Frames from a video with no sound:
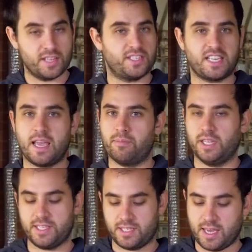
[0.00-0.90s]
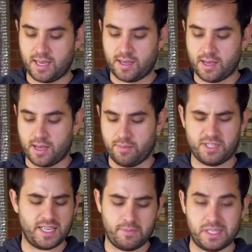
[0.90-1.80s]
Same listing,
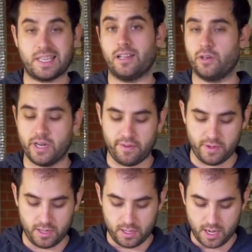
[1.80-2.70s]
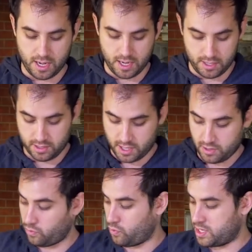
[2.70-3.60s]
same seller even.
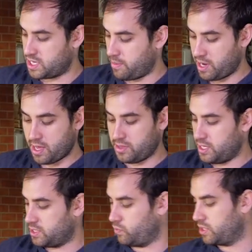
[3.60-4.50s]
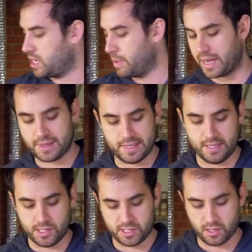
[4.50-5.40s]
One time I got this, one time I got
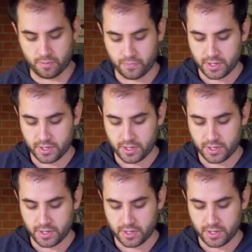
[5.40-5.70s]
these. So